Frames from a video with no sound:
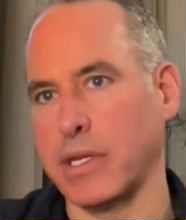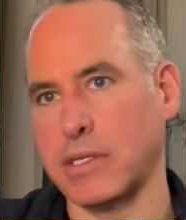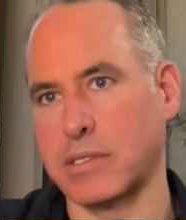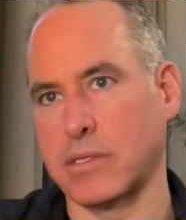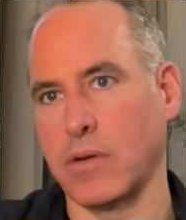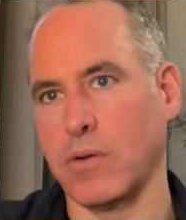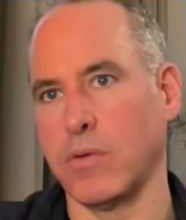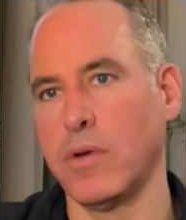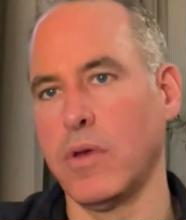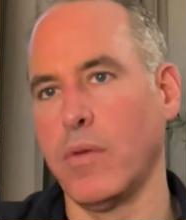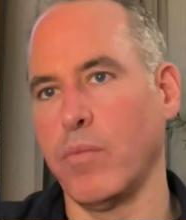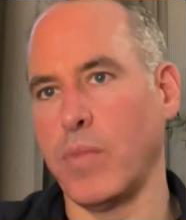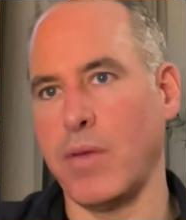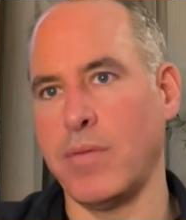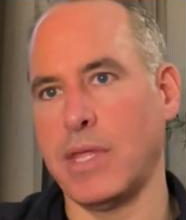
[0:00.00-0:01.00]
So
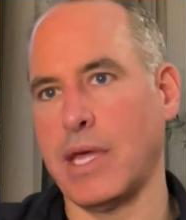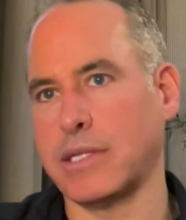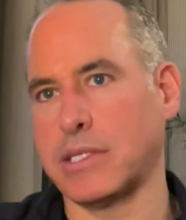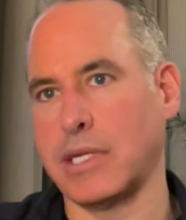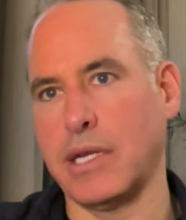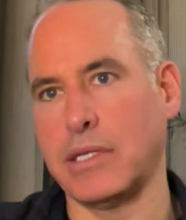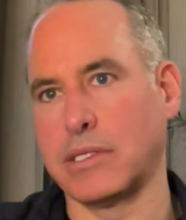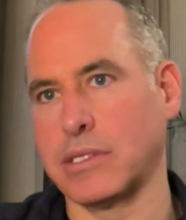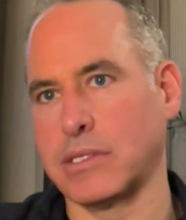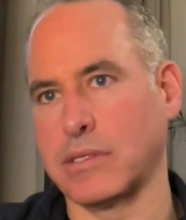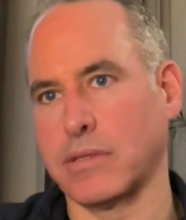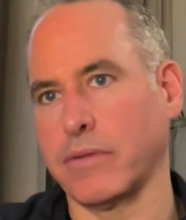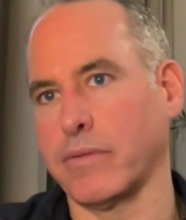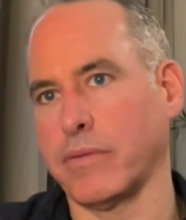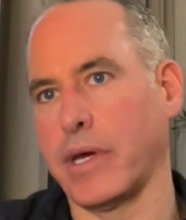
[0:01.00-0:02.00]
maybe that changes
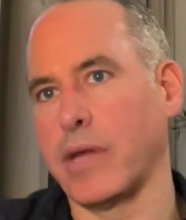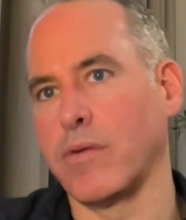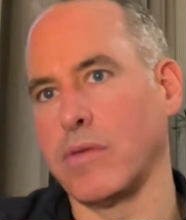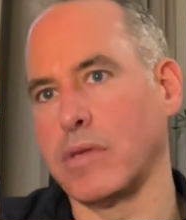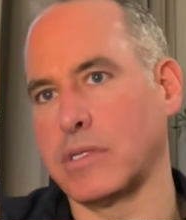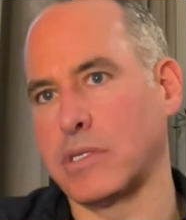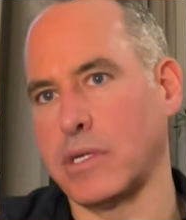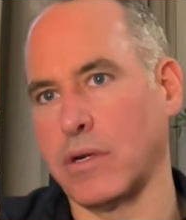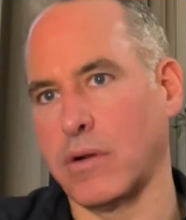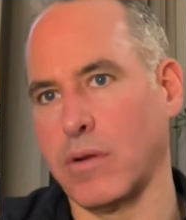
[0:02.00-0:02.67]
later this year,